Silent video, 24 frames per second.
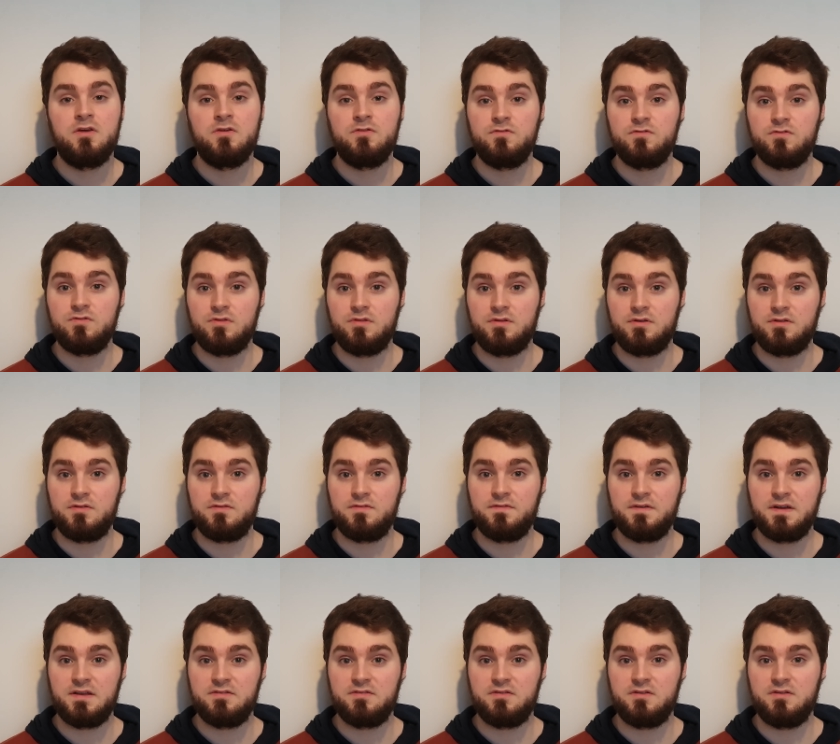so that it's
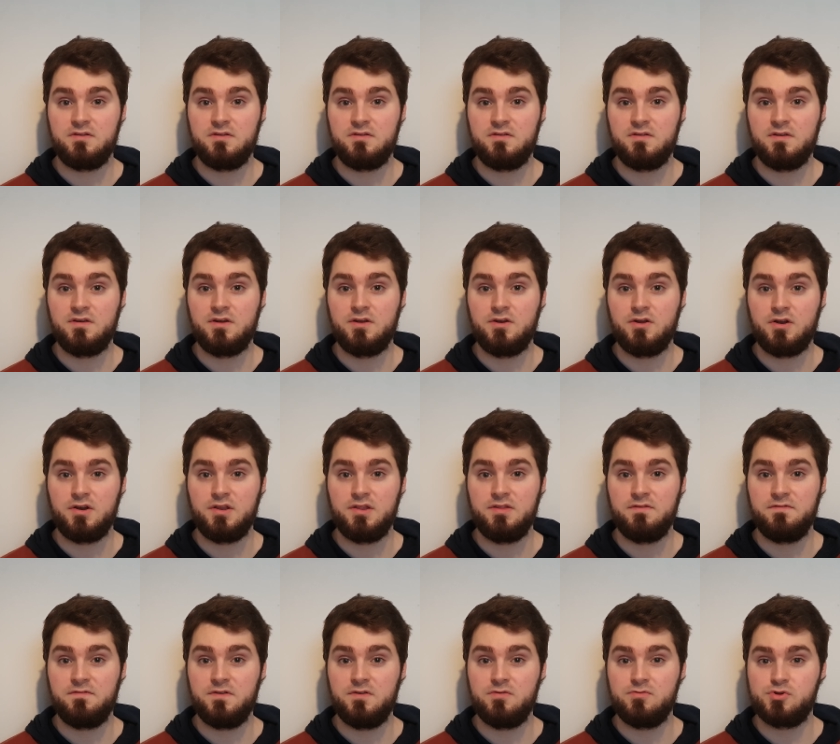faster to turn on in the
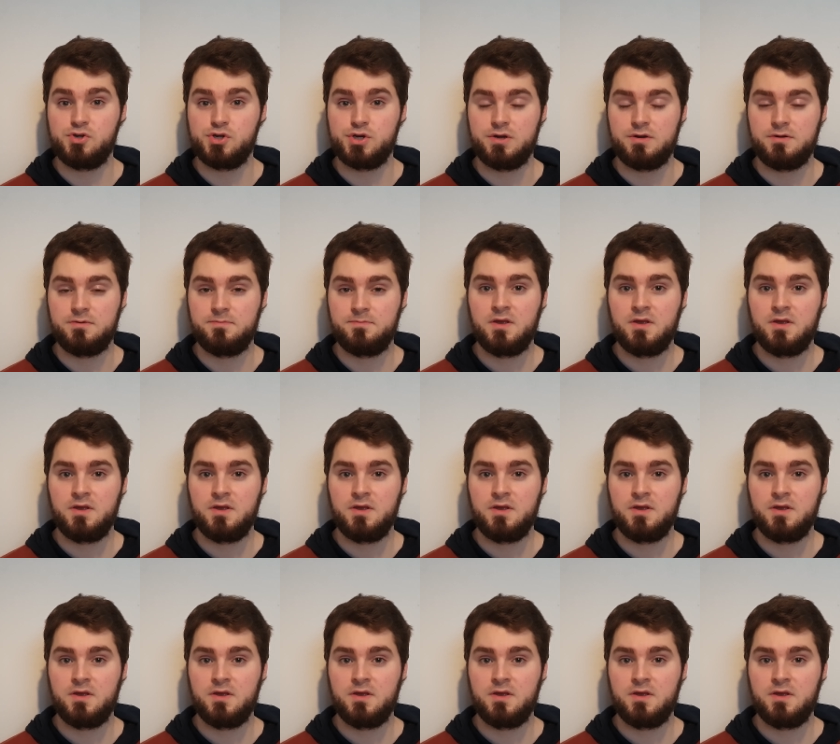future.